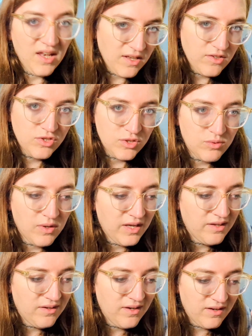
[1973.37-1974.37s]
into
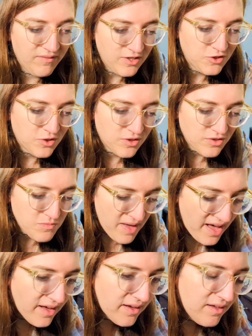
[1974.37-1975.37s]
an adventurer's
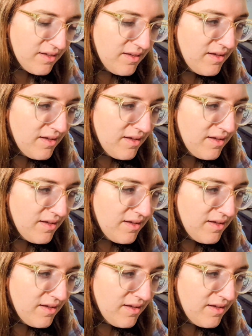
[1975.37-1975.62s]
pack